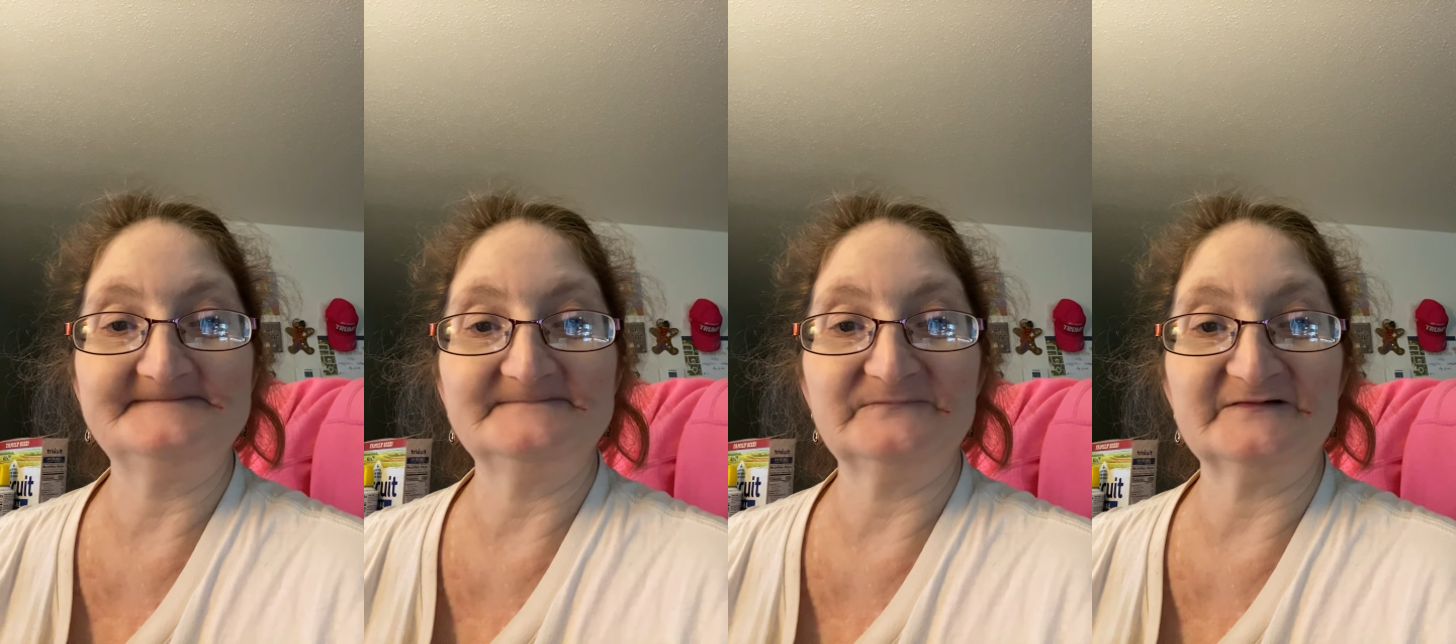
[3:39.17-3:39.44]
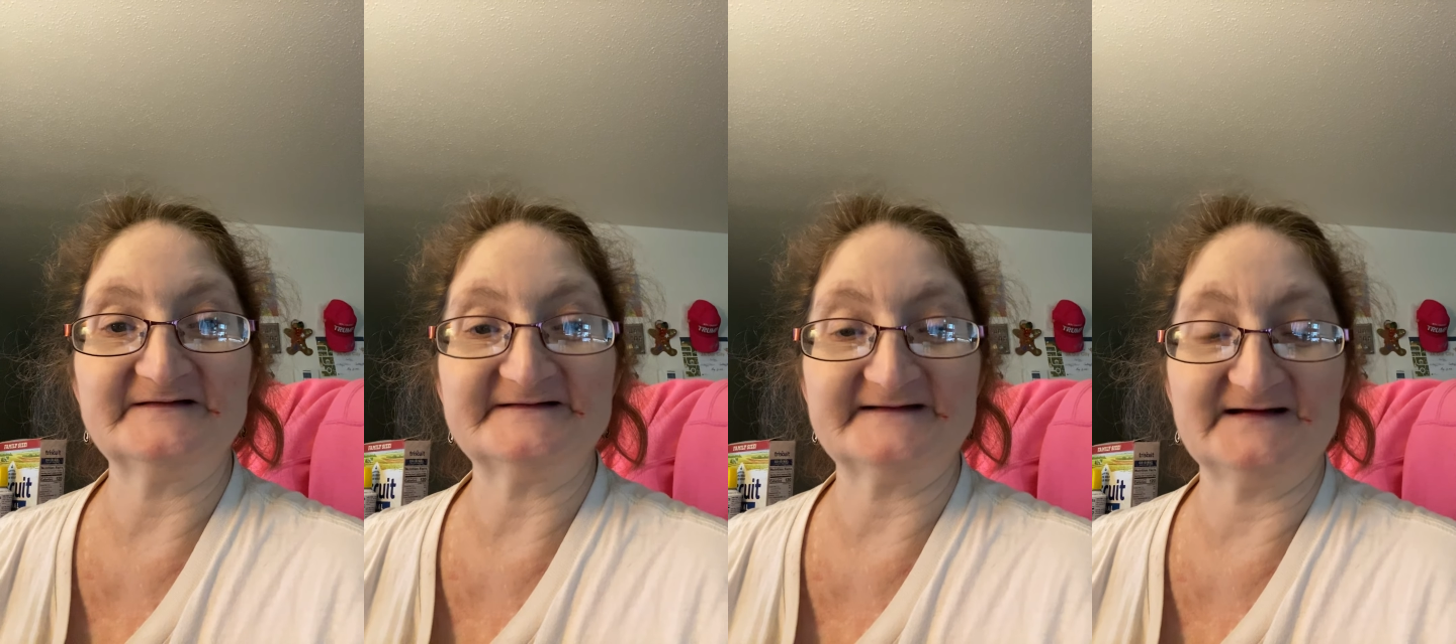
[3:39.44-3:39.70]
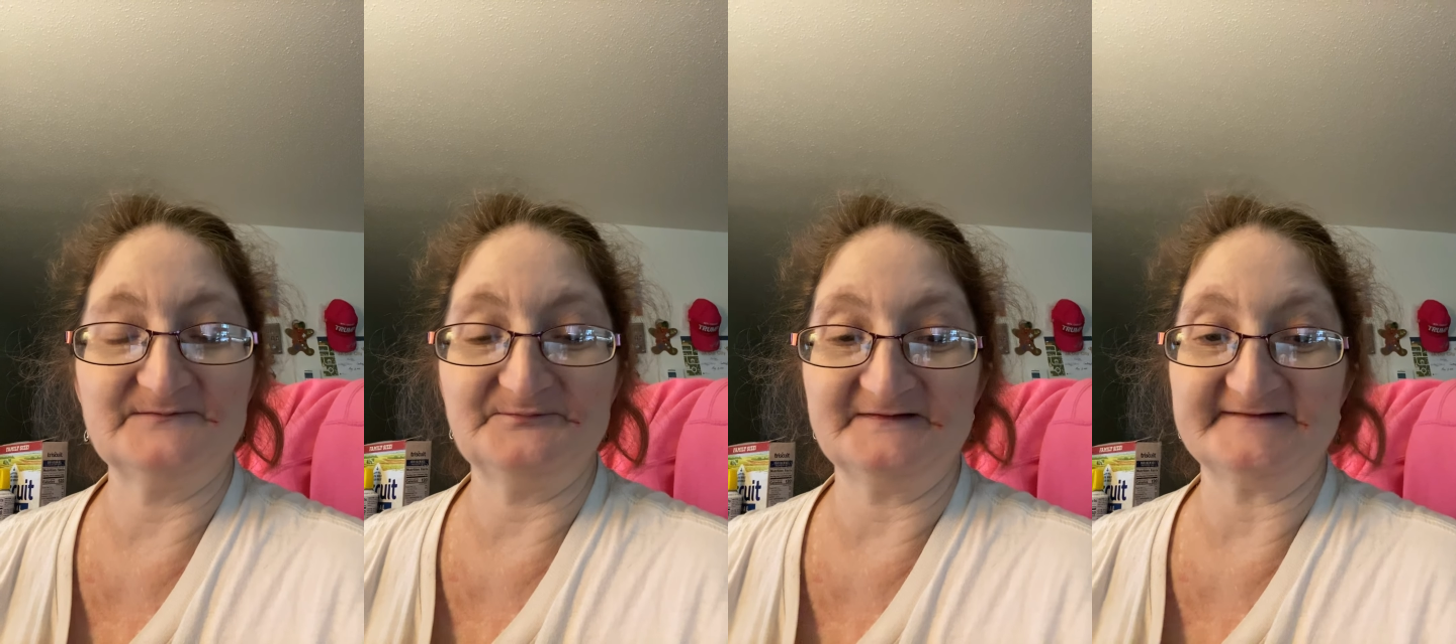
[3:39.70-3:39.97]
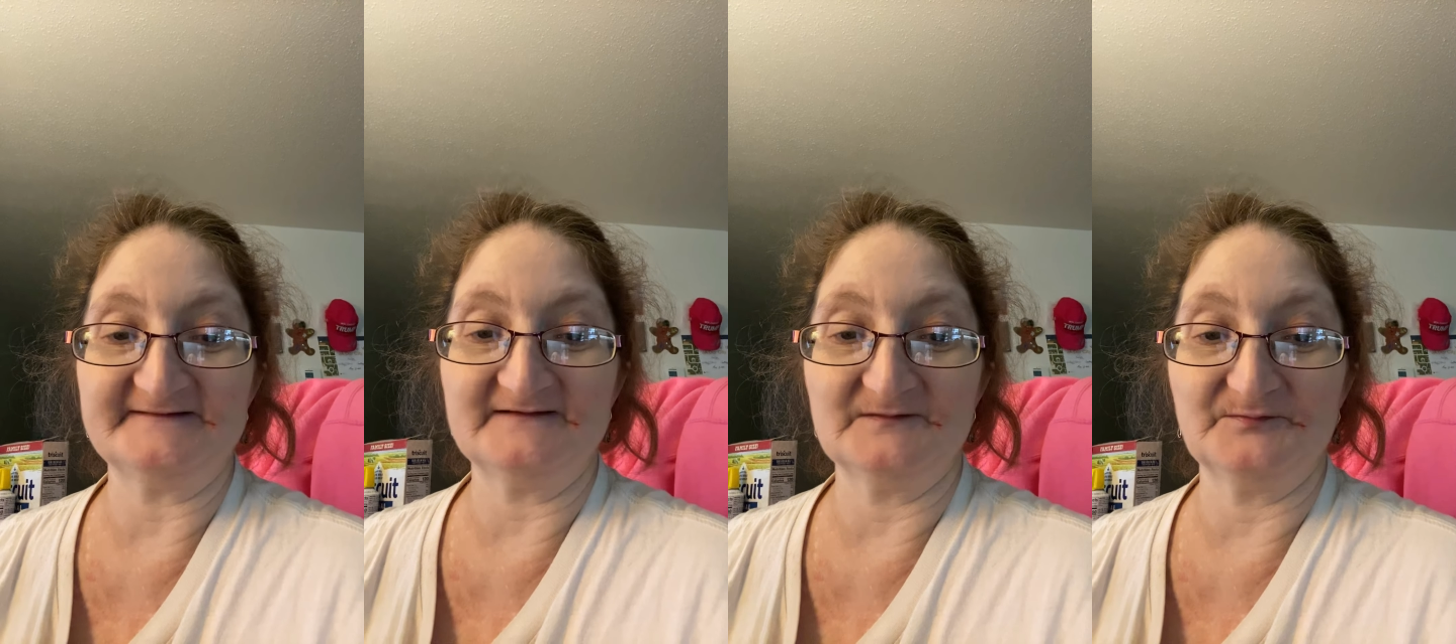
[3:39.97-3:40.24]
Please keep
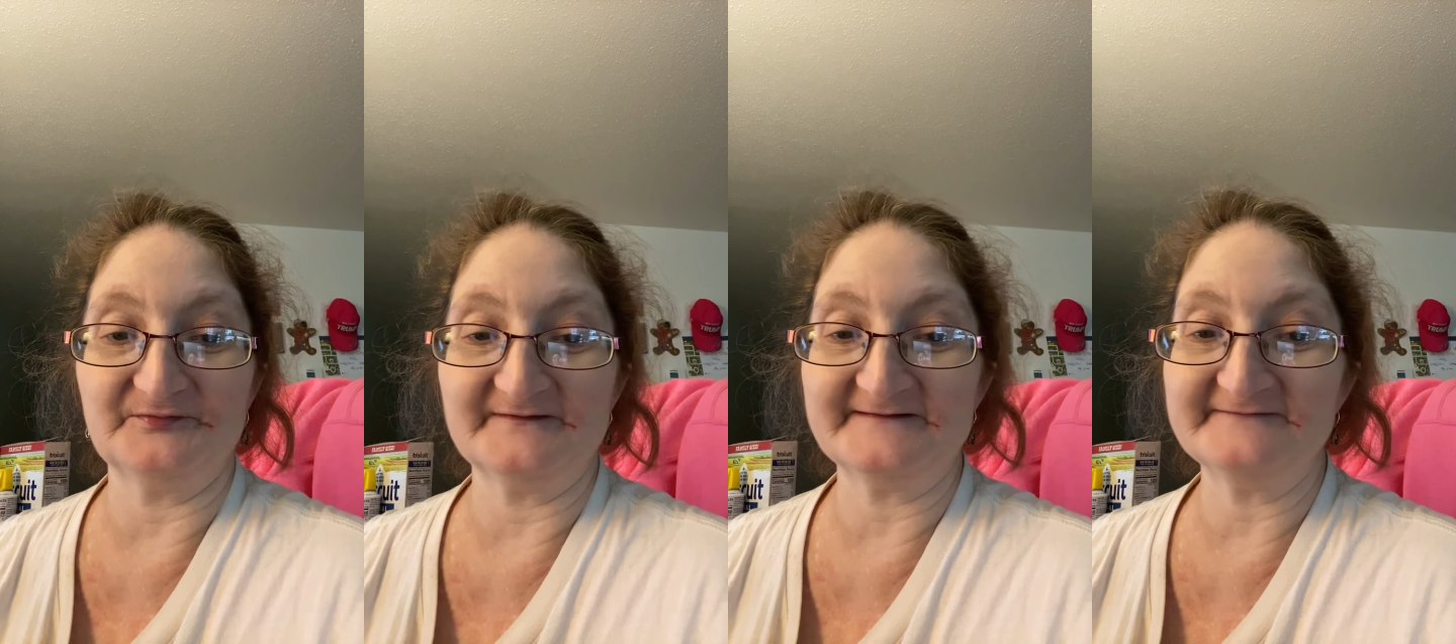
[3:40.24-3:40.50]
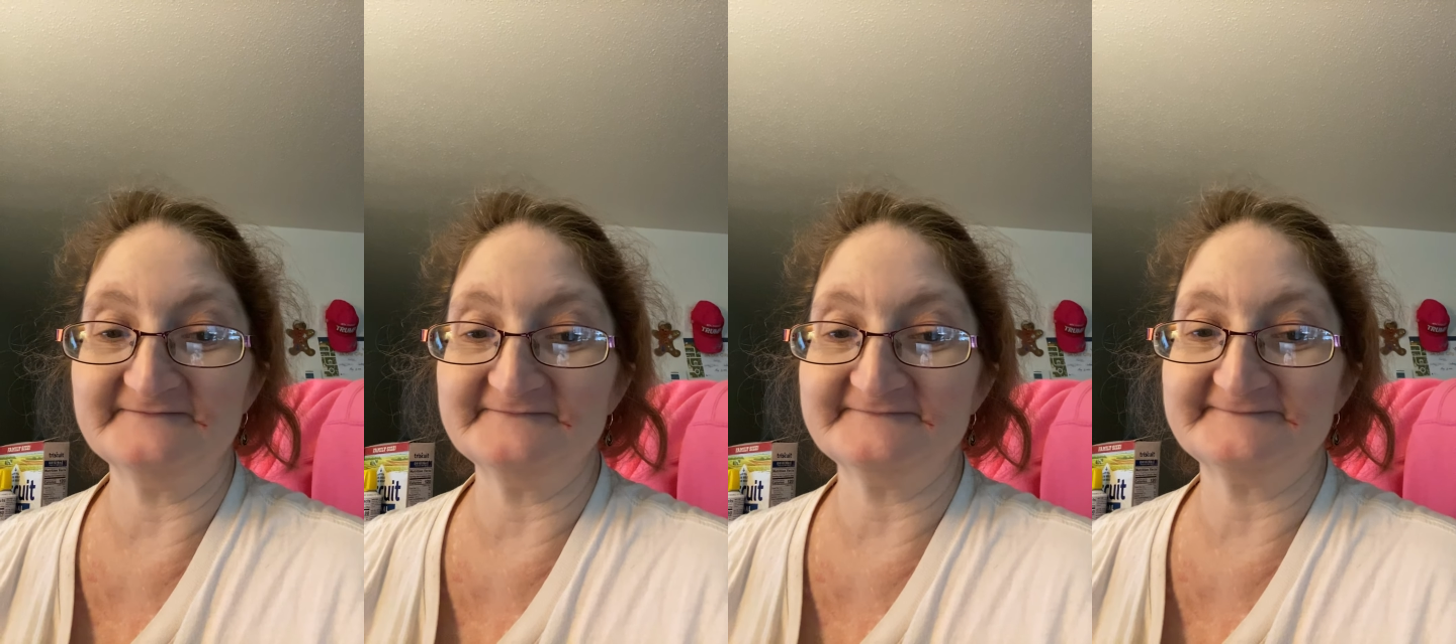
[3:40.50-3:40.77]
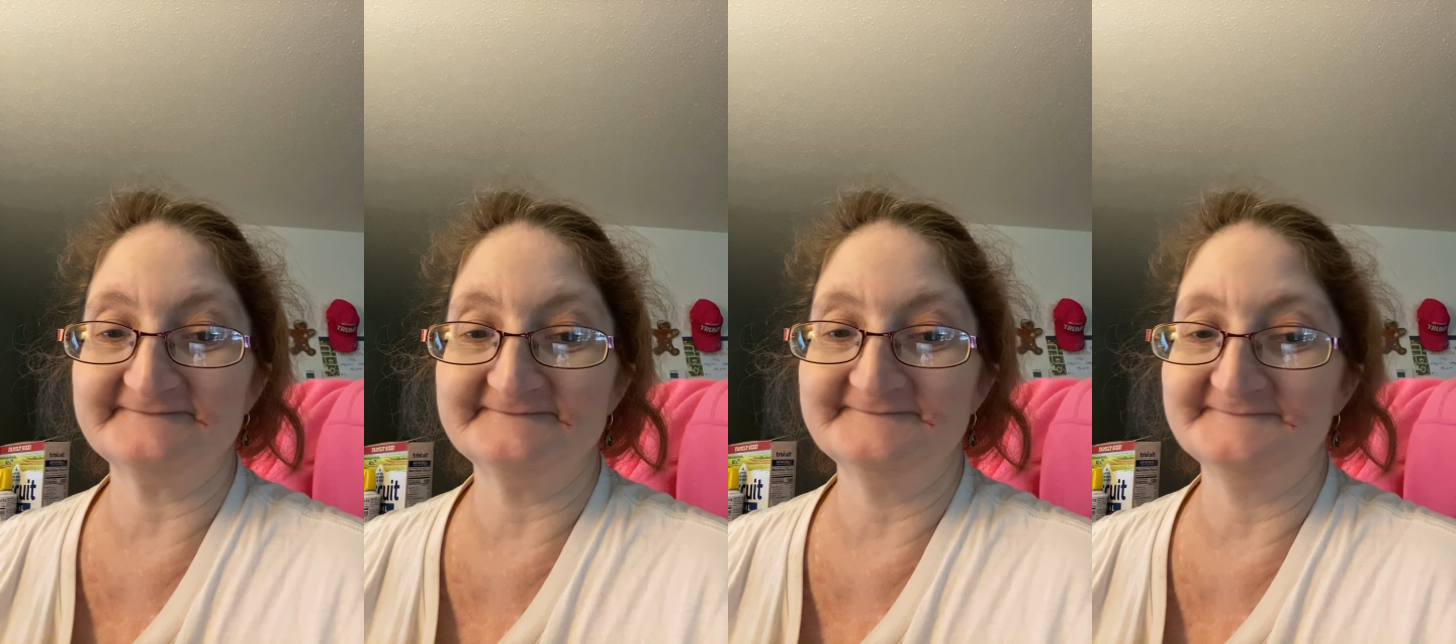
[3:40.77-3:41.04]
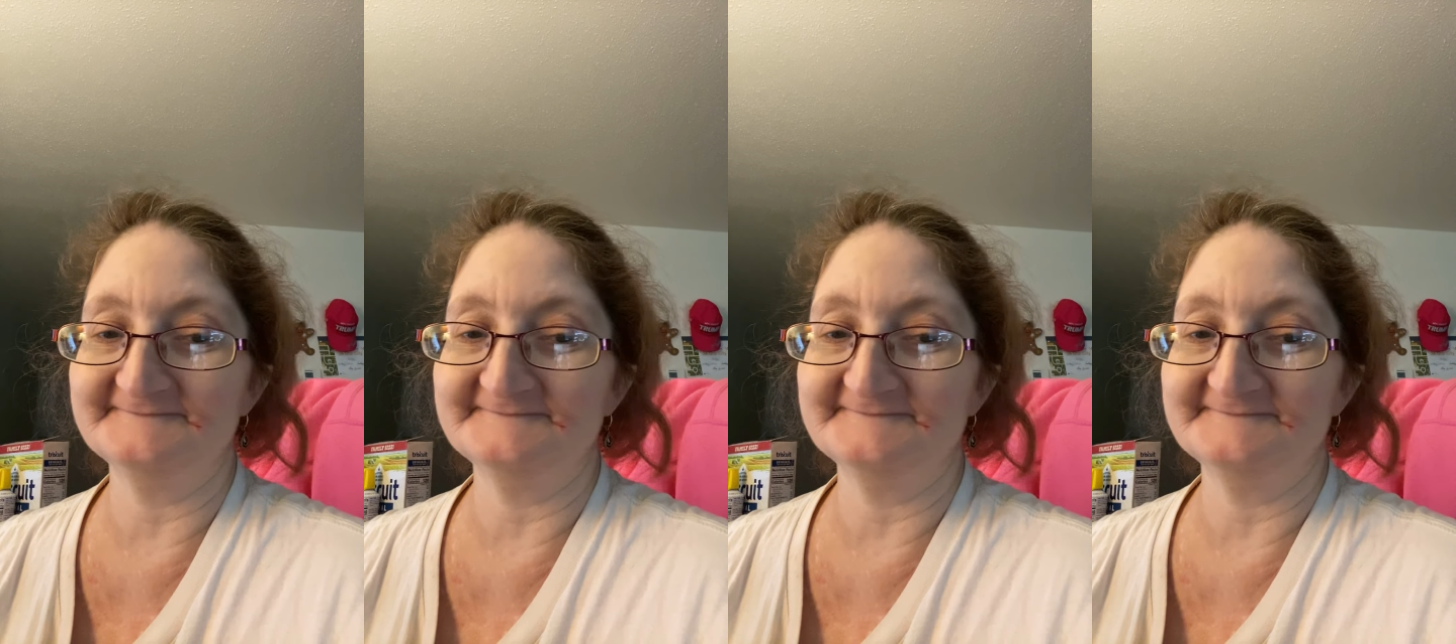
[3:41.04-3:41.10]
us in your prayers.